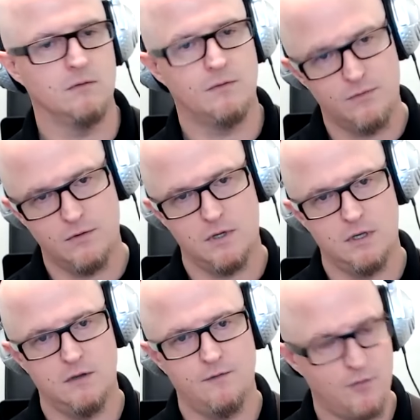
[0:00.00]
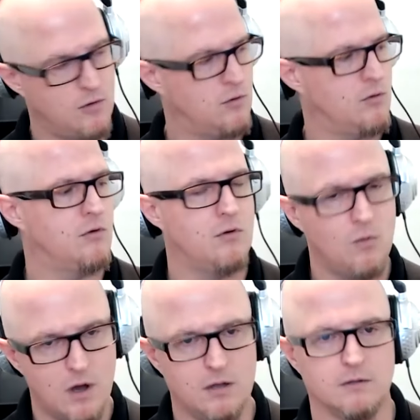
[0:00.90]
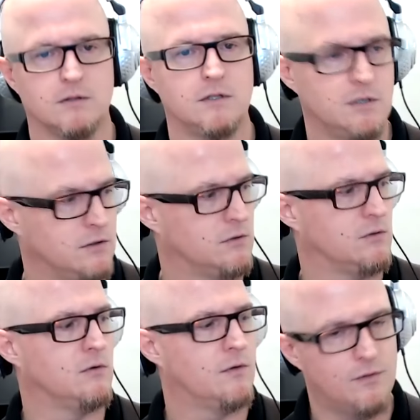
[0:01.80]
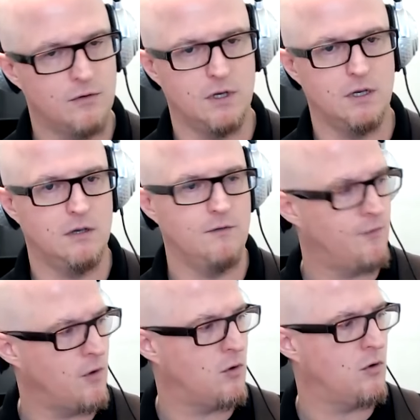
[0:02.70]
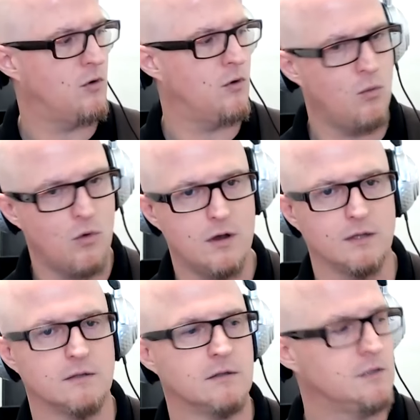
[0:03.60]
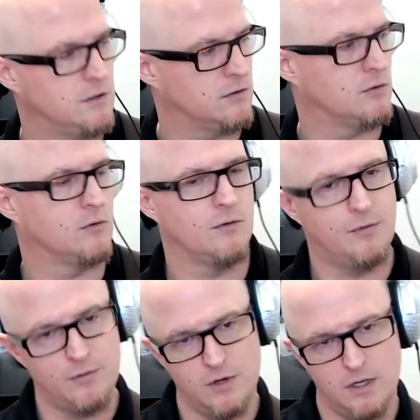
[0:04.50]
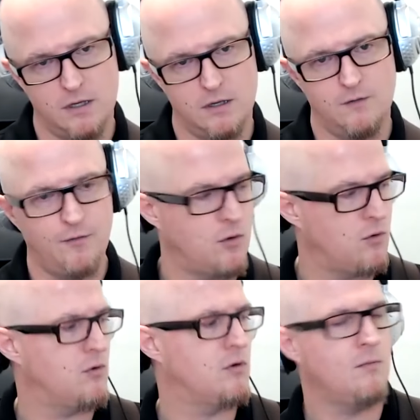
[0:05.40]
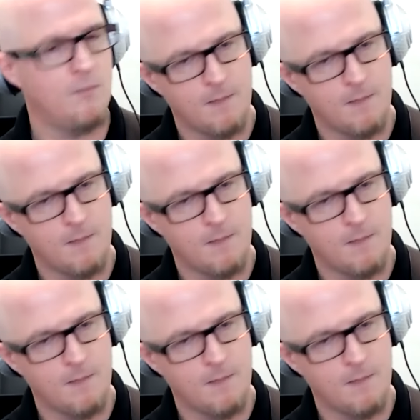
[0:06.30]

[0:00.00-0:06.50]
3, 4, 1, 2, 3, 4, 1, 2, 3, 4.